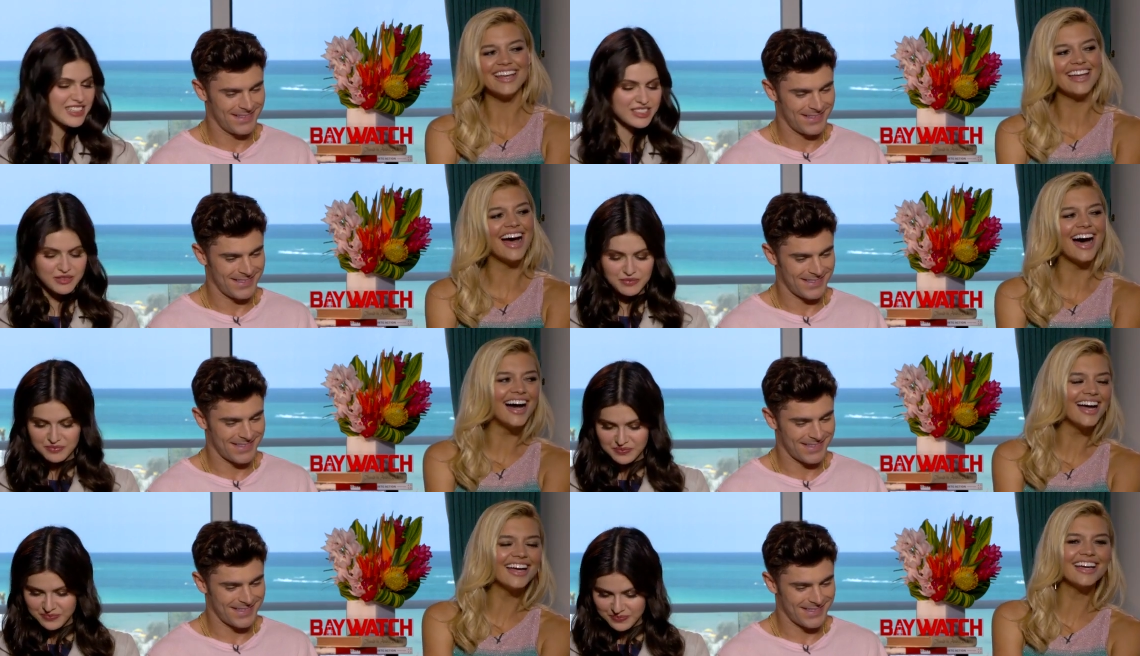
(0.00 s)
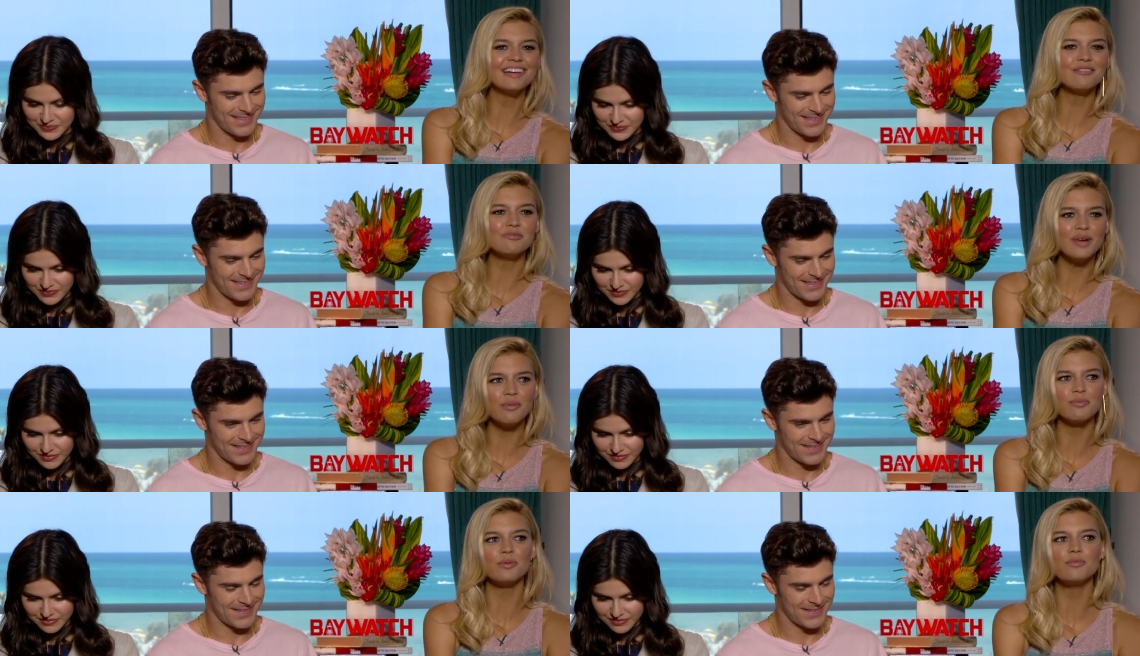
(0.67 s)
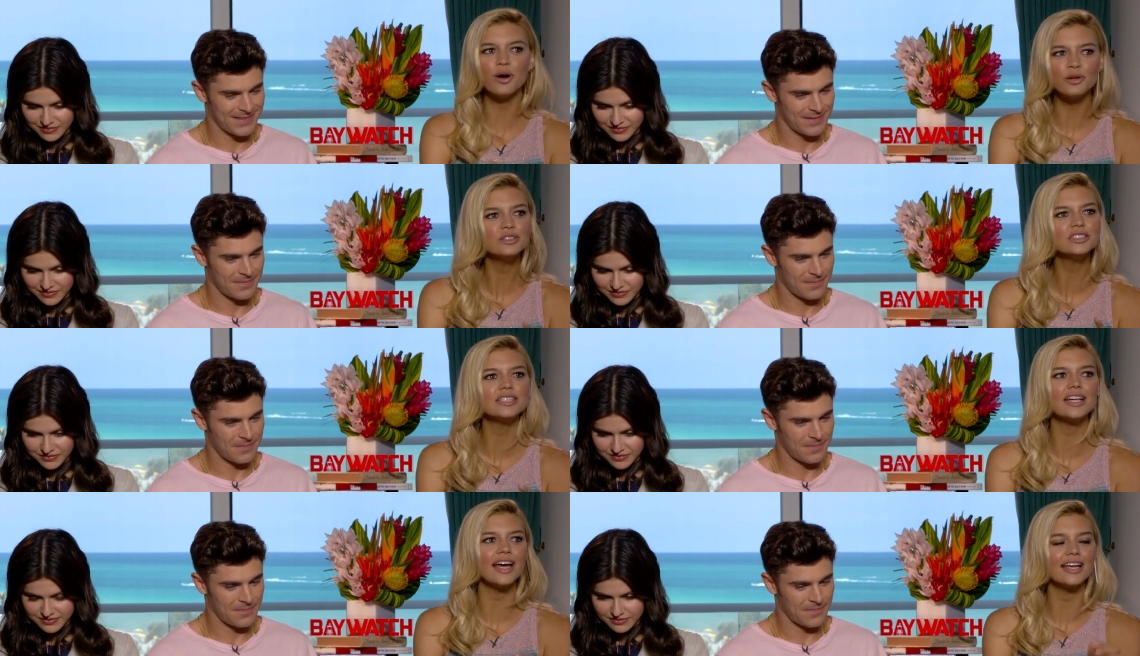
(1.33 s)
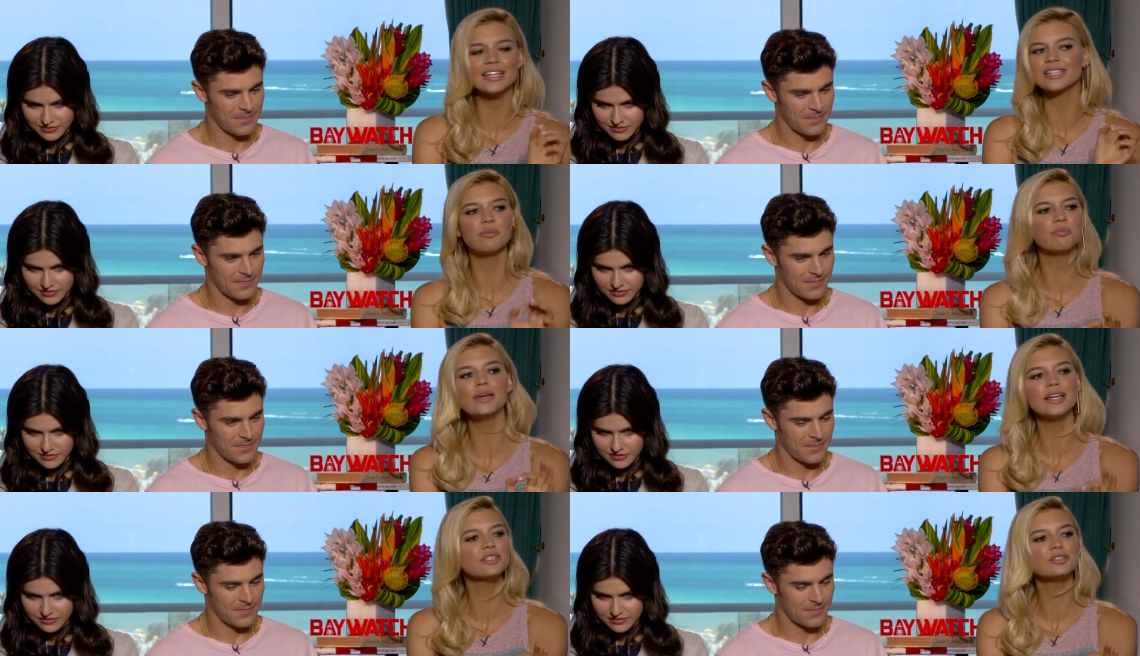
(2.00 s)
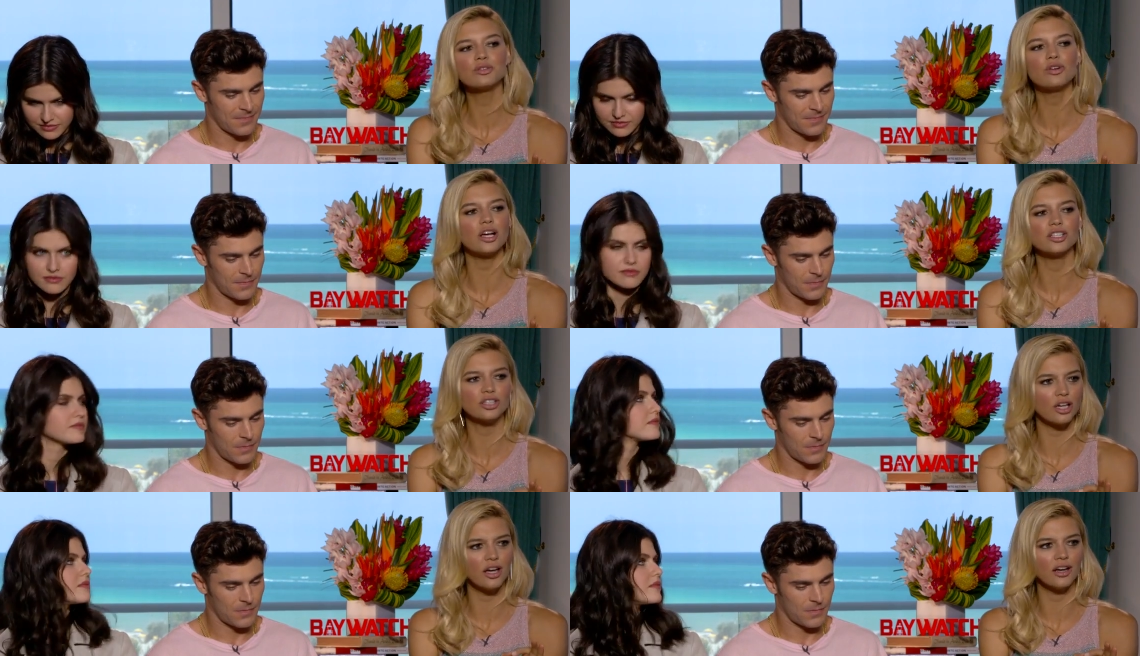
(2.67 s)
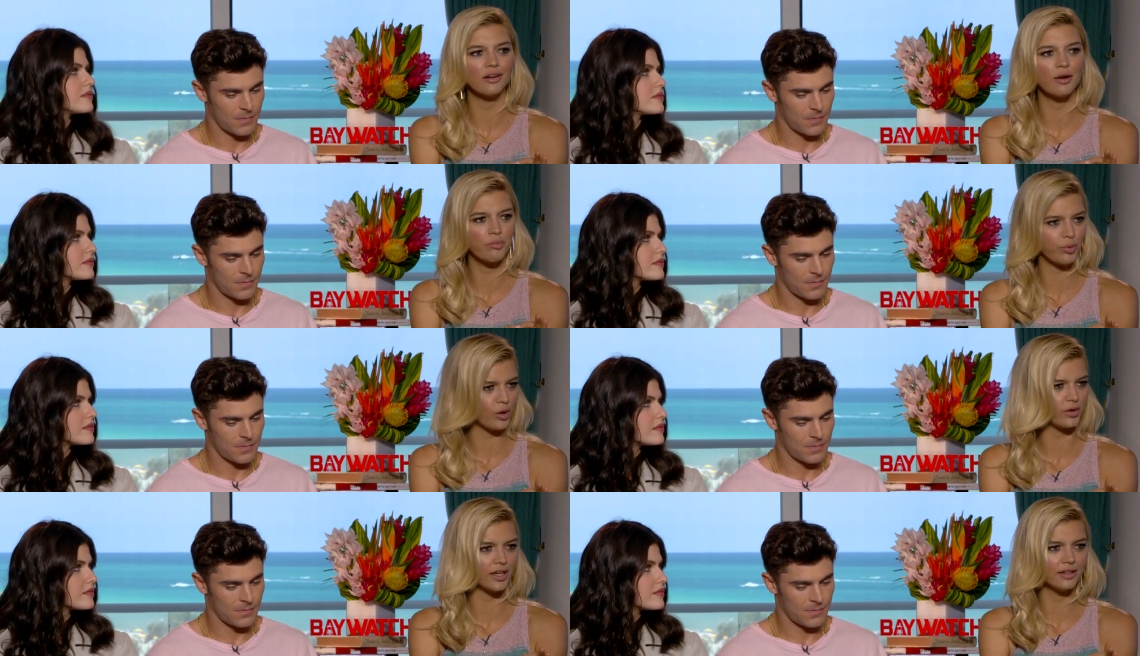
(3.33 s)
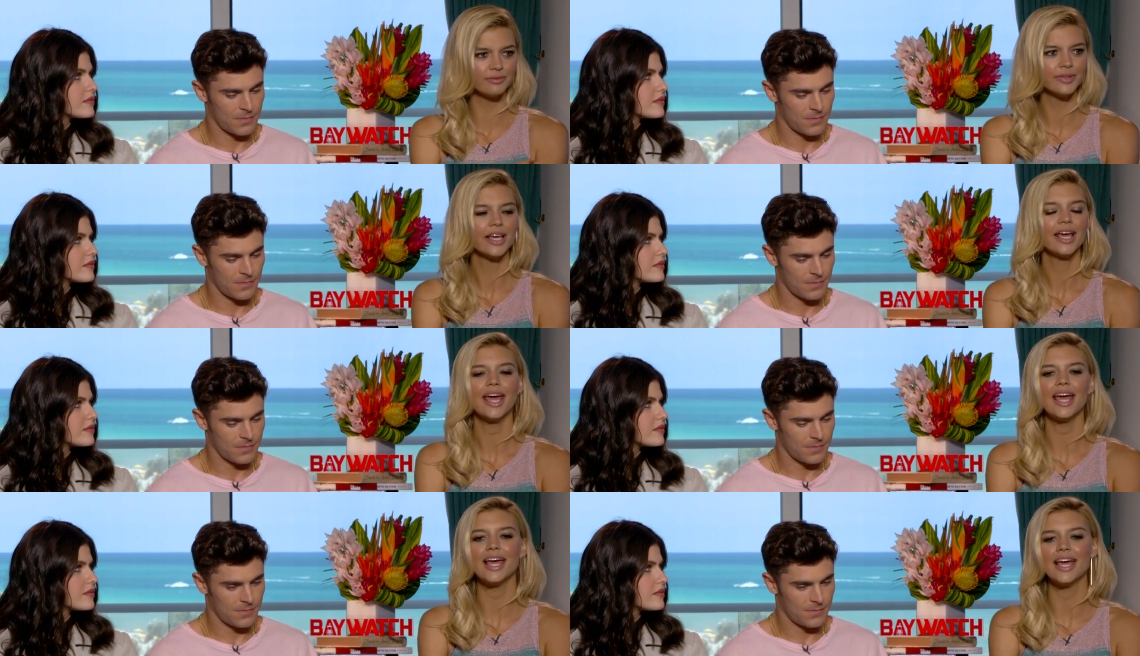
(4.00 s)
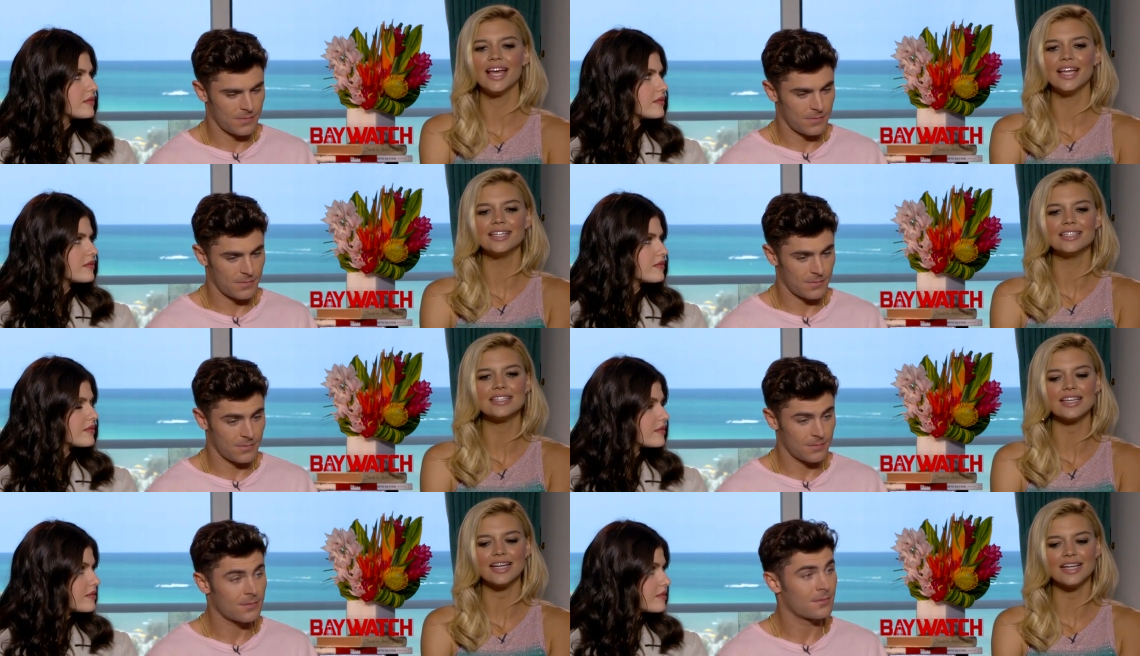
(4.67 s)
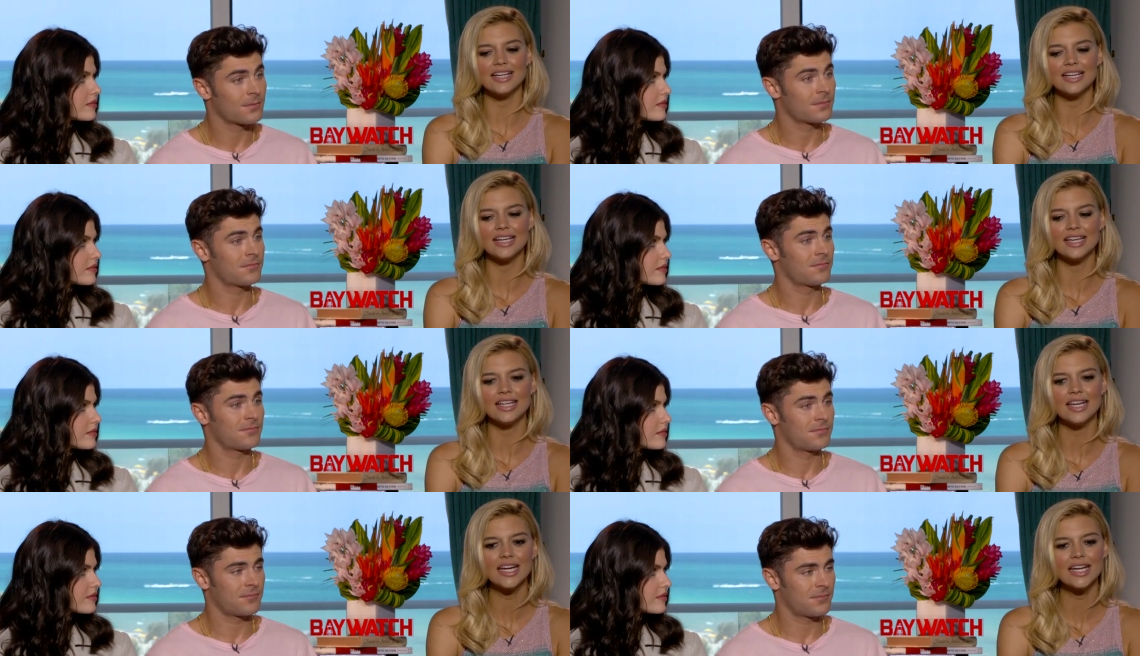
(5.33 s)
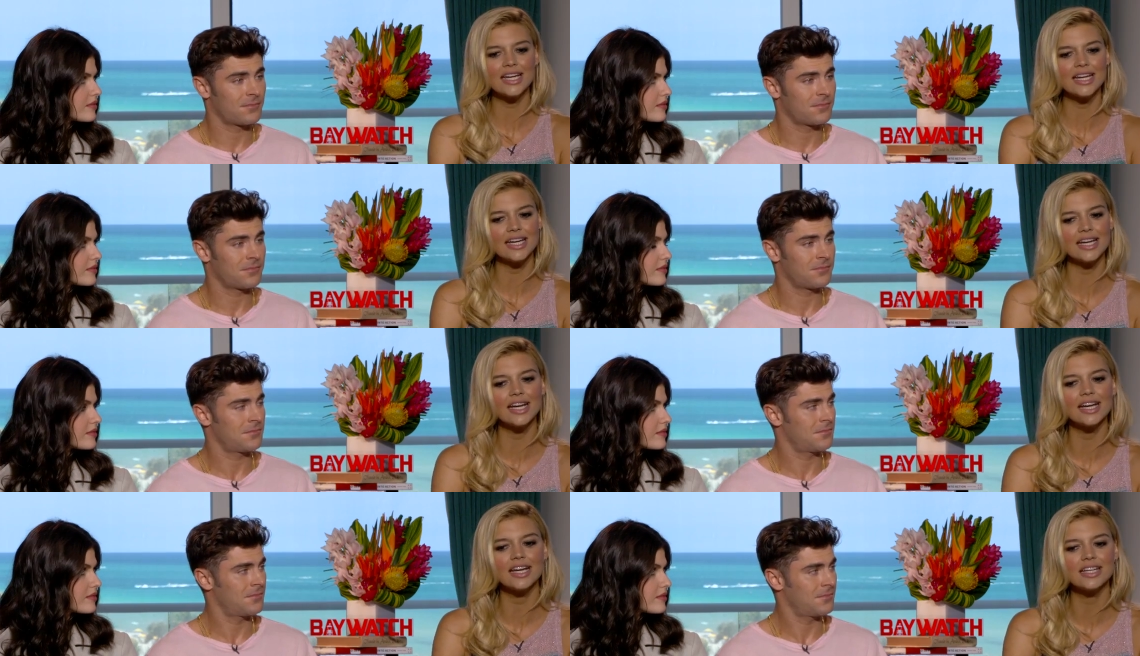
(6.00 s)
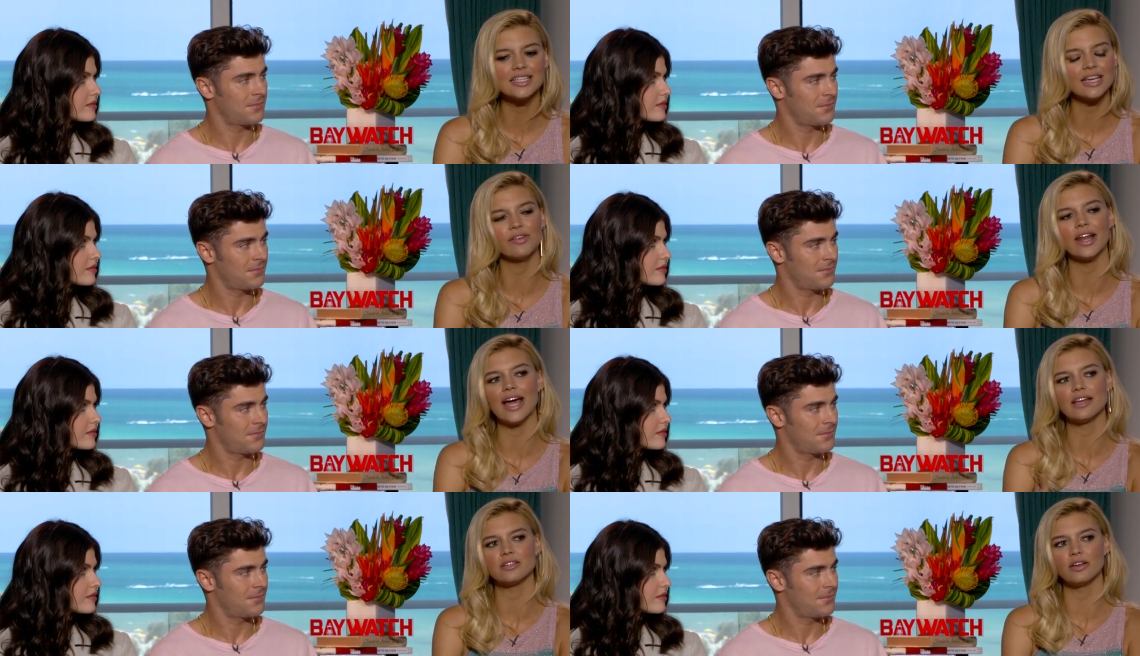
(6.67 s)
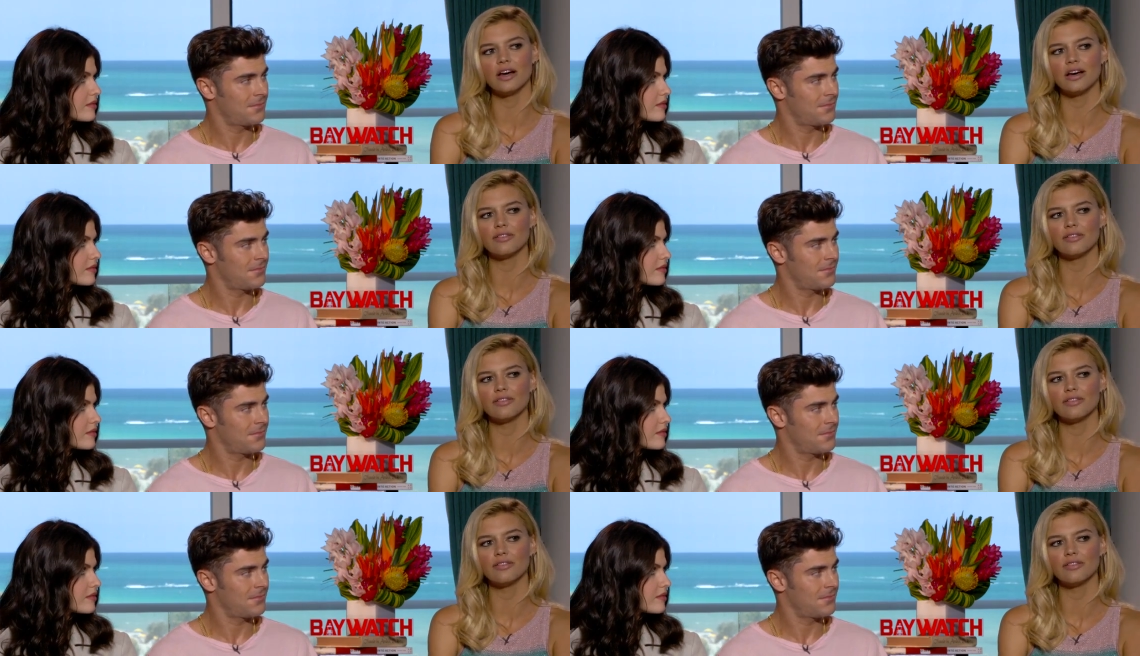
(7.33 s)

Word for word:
Speaker 1: I remember most that I had like the biggest crush on Brody and uh, David Hasselhoff.